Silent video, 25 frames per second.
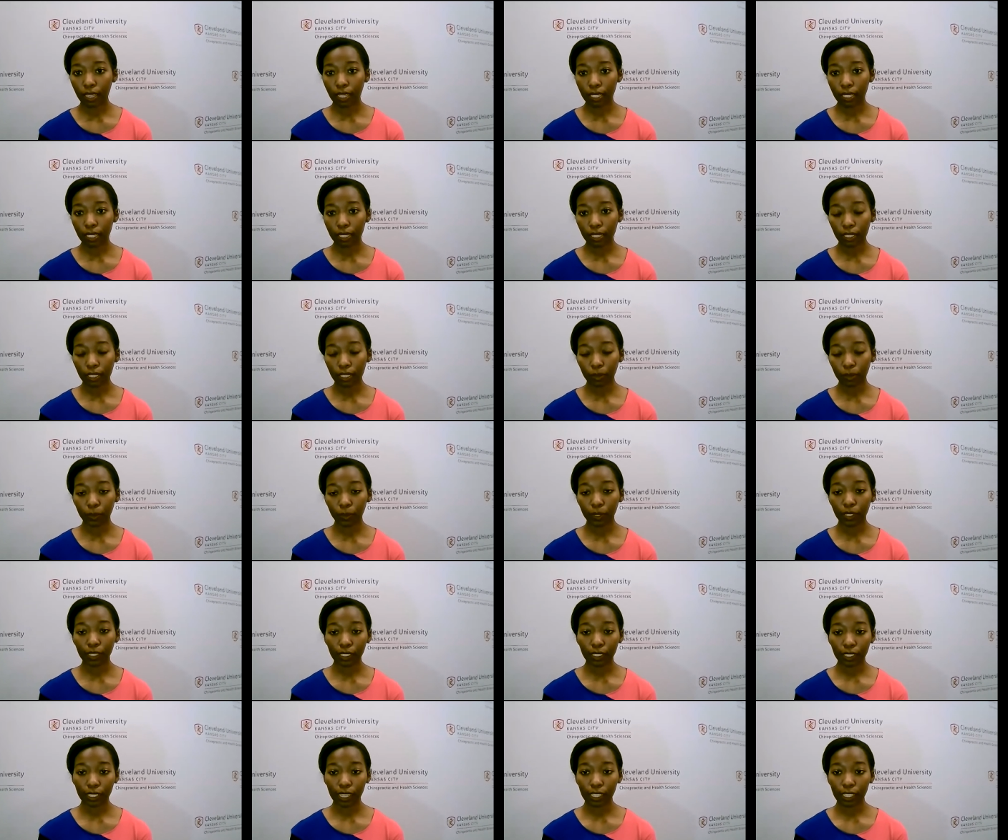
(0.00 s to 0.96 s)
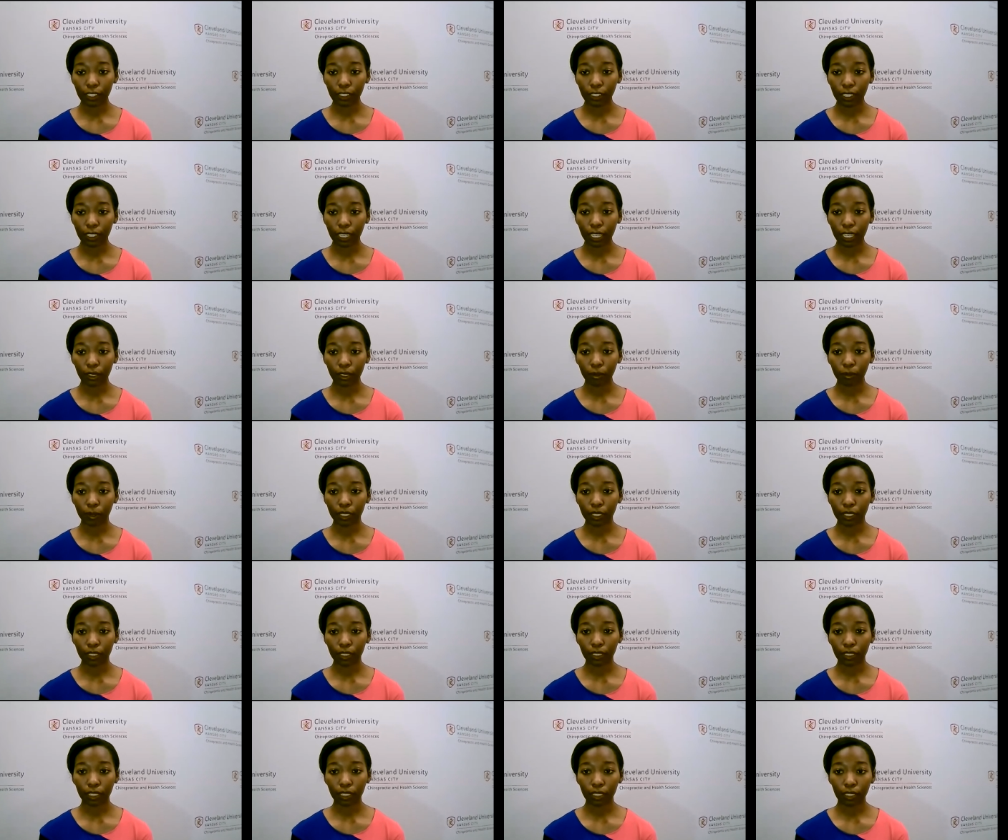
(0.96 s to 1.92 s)
In this presentation, I'll be
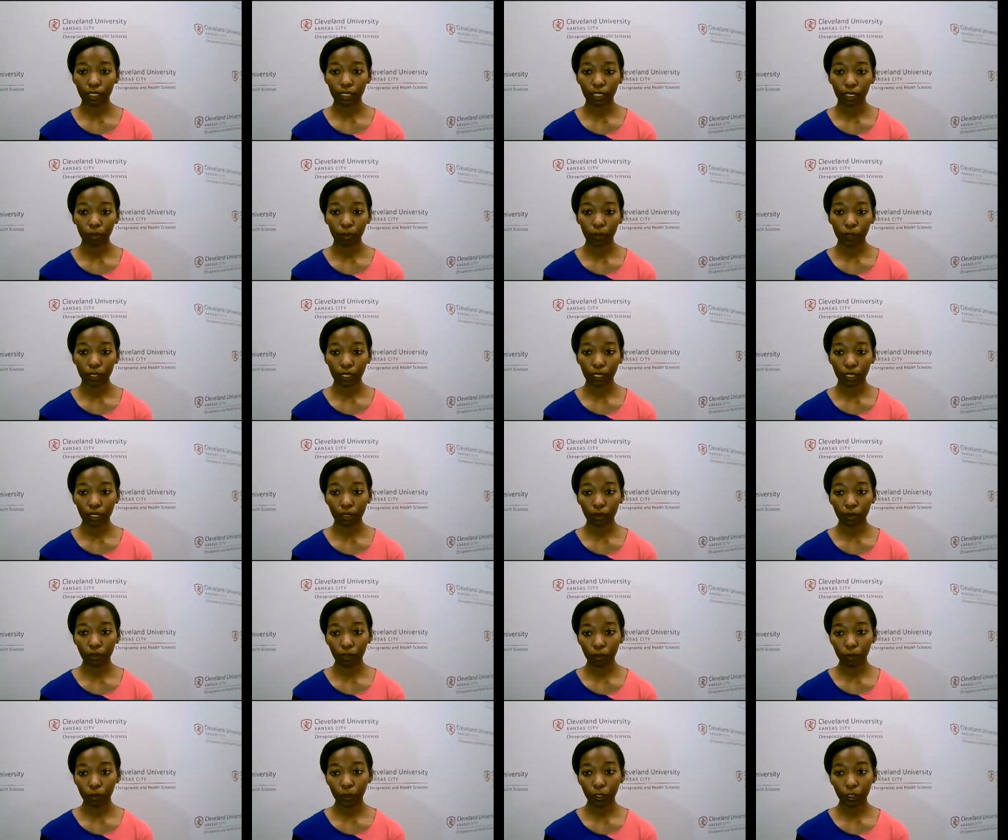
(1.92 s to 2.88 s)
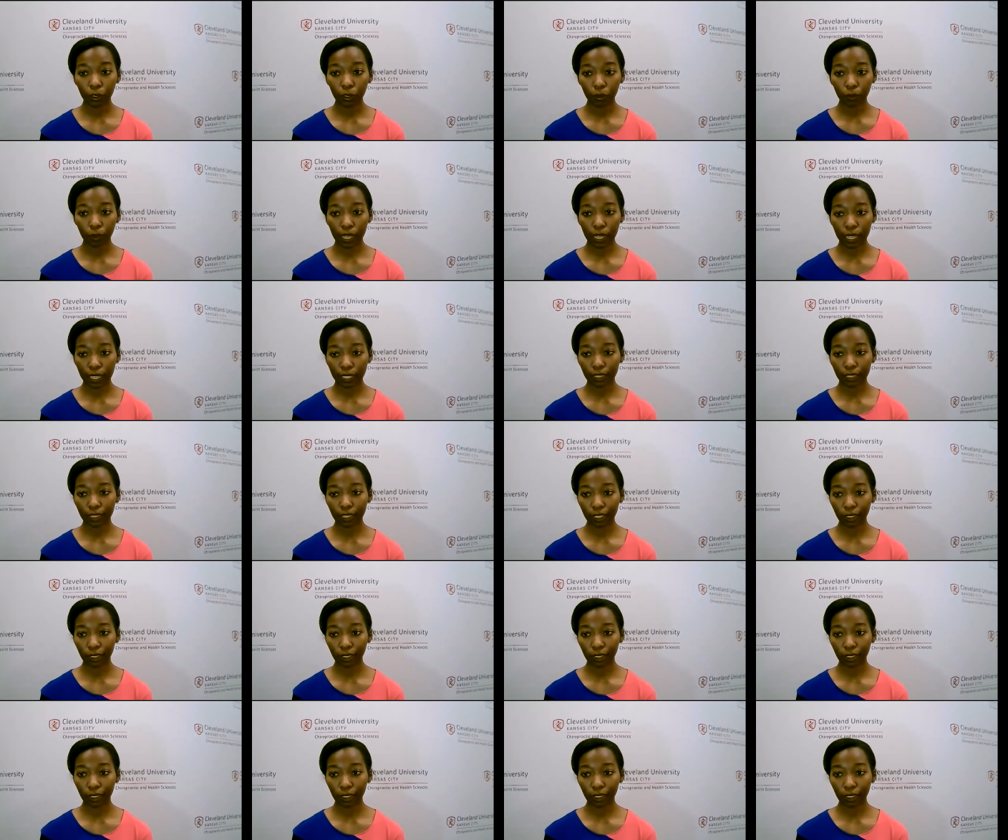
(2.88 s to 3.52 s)
discussing patellofemoral pain